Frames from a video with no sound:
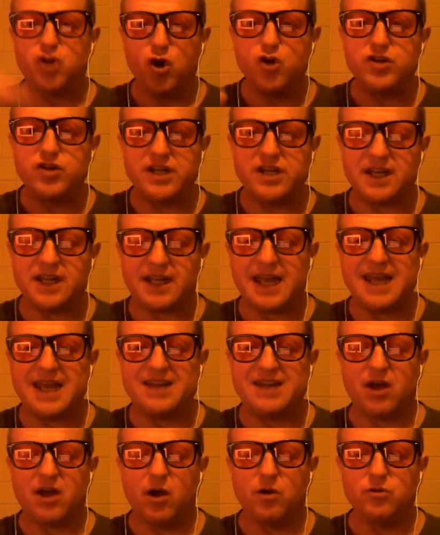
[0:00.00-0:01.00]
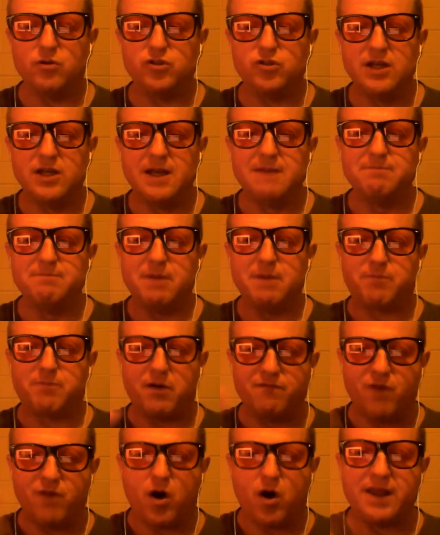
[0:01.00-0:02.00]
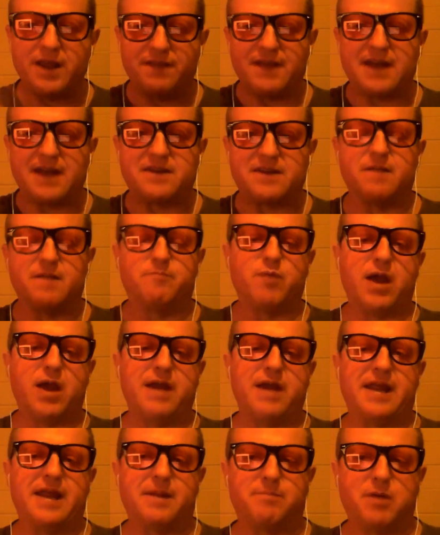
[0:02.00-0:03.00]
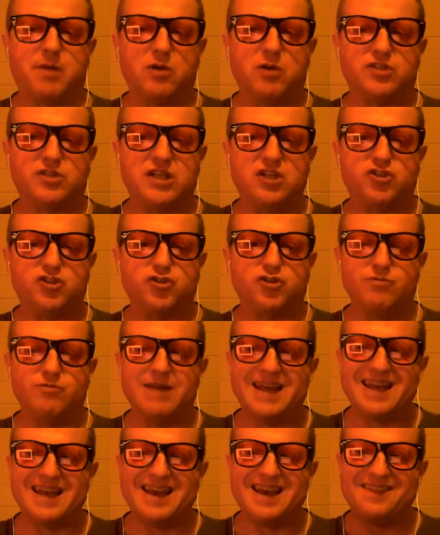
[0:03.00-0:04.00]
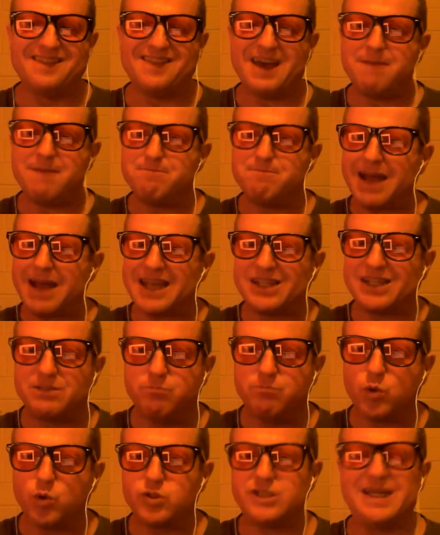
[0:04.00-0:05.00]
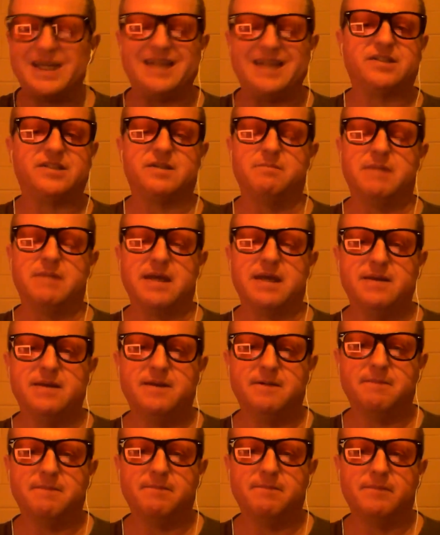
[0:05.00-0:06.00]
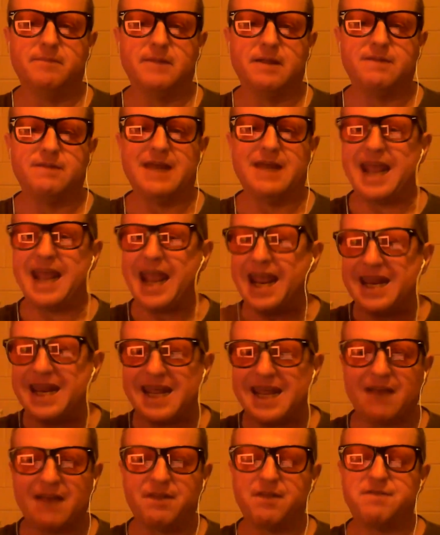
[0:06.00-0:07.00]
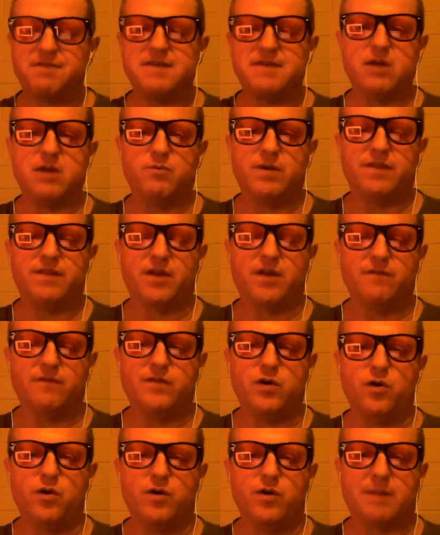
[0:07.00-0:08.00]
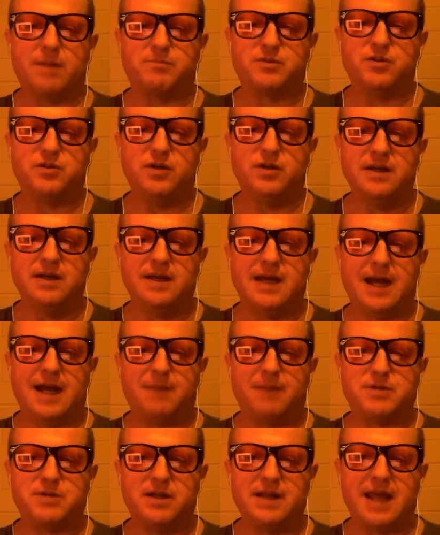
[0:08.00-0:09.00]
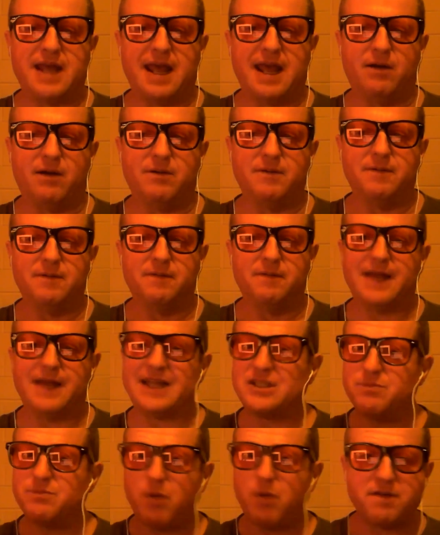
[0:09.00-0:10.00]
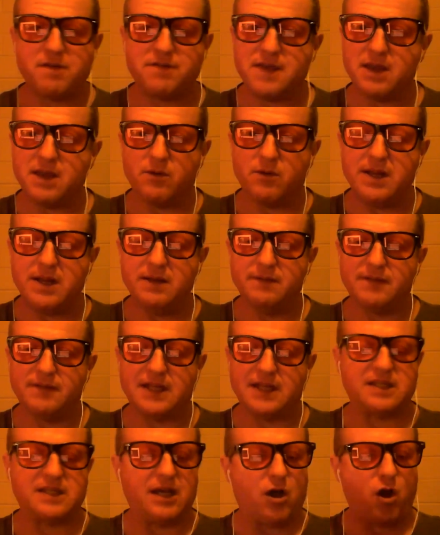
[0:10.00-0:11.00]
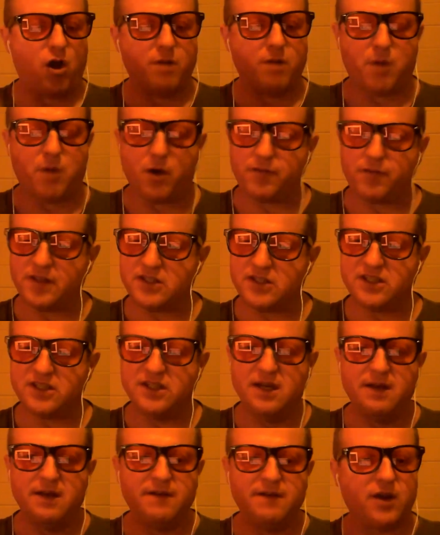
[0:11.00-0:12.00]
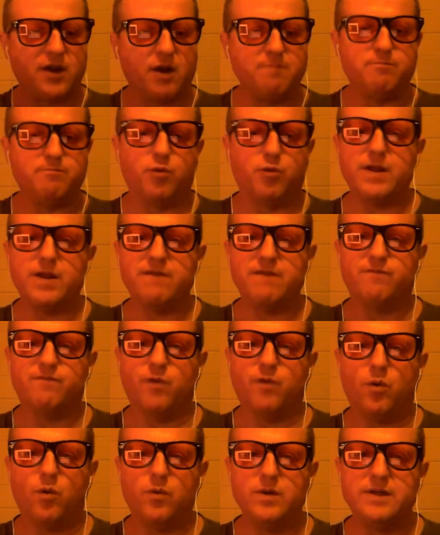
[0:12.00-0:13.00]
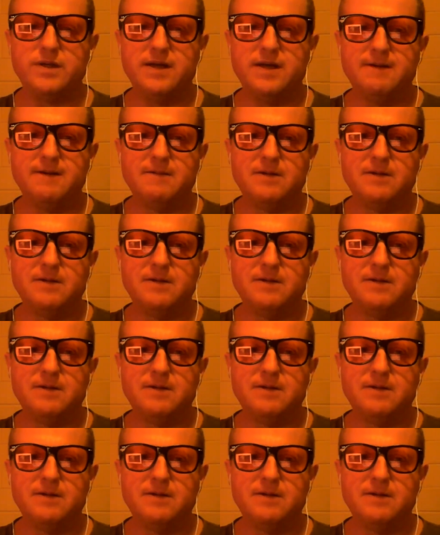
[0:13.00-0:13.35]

turned into ketones, but providing that to the brown adipose tissue. That makes more sense to me than any other theory that I've heard up to up to now. That's my theory. That's a hypothesis that I'm putting forward